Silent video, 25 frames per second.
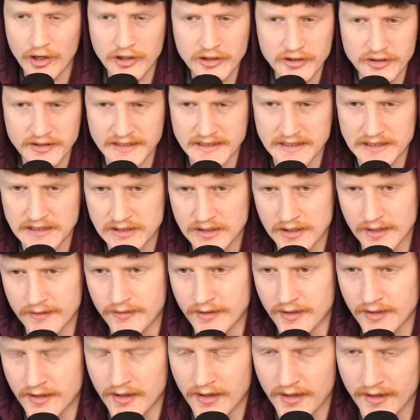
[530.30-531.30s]

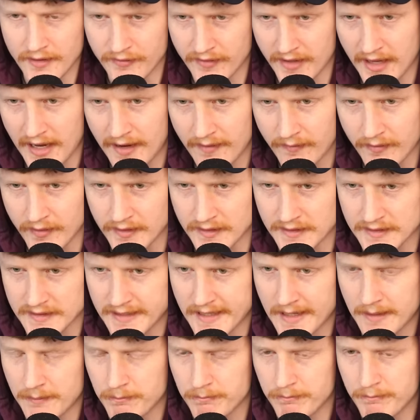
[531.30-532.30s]
undiscovered kind of caverns
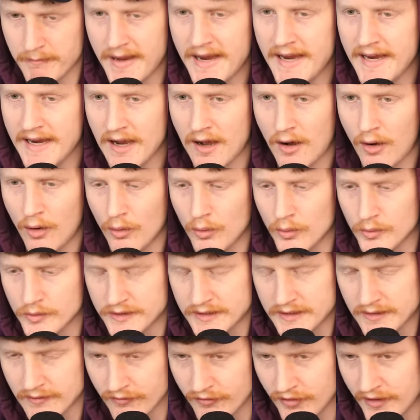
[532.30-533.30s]
that may hold
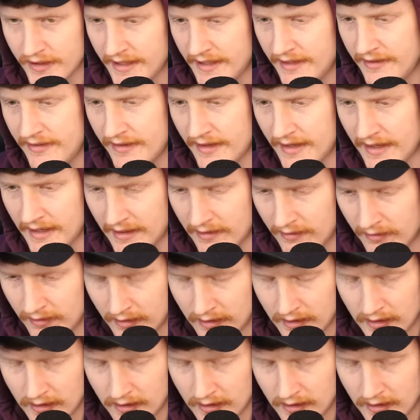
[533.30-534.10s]
something in there.